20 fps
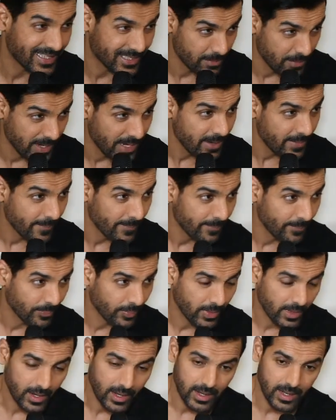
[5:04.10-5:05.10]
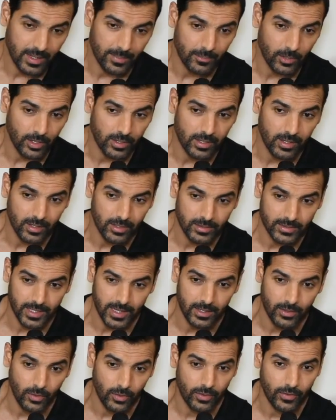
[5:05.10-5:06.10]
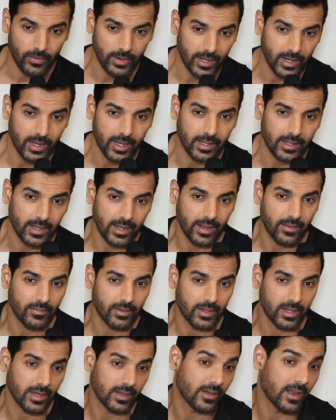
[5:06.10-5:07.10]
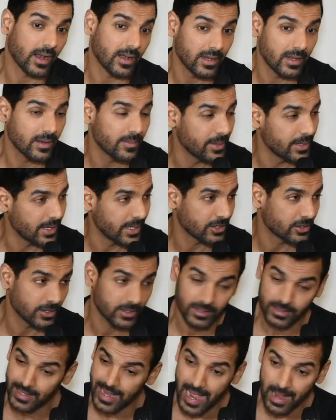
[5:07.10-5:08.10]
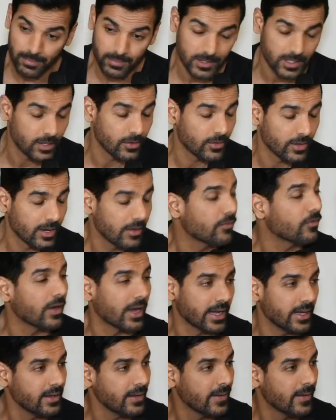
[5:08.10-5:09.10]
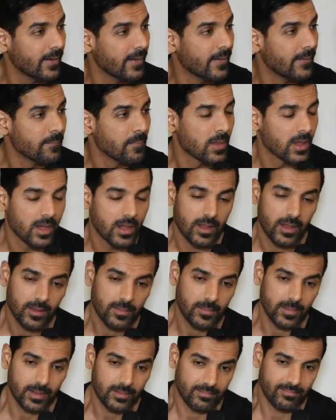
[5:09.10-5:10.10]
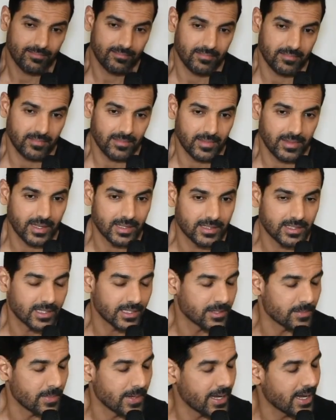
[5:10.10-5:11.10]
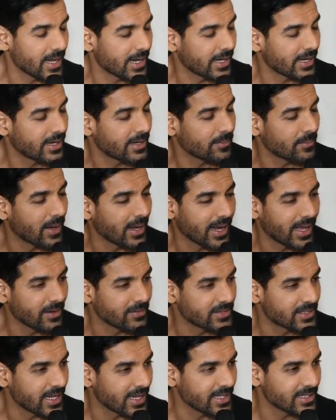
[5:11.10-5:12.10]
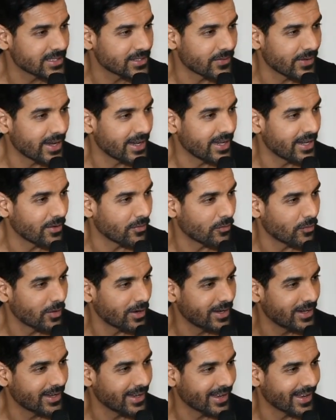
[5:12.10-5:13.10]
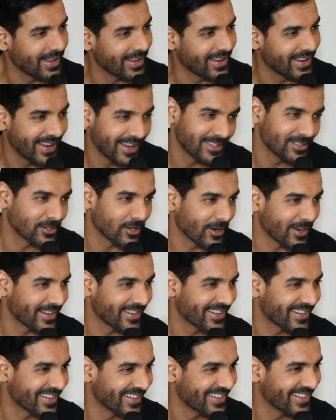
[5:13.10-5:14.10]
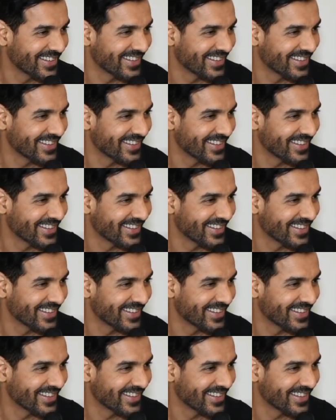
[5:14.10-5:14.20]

that's me. I'm not here to say don't drink. I think everything done in limitation is absolutely fine. But it's just me, and my lifestyle is very different, and I enjoy it.